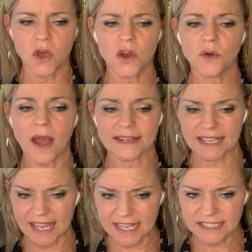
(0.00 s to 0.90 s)
who act
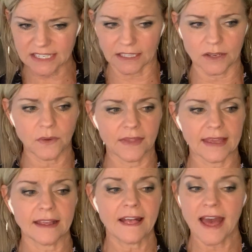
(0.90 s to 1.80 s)
hastily when
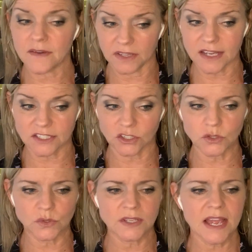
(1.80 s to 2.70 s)
they have a lot to
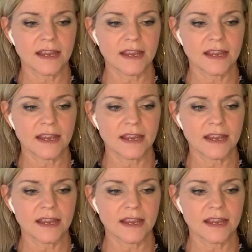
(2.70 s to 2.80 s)
lose,